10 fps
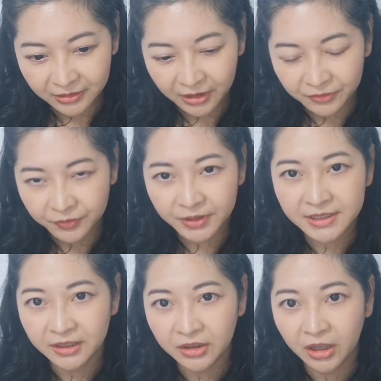At
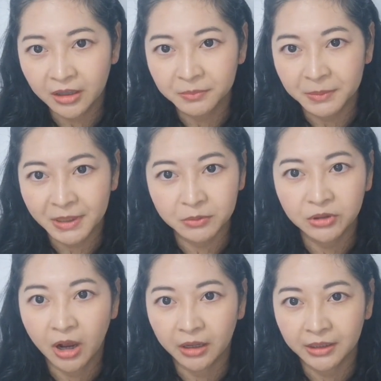first I thought maybe I
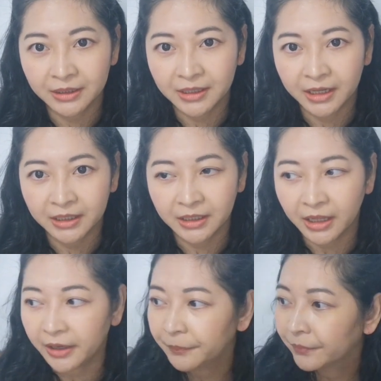would call it kind of
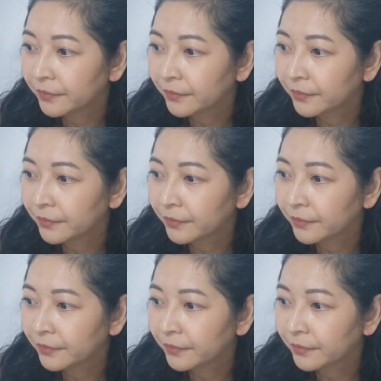like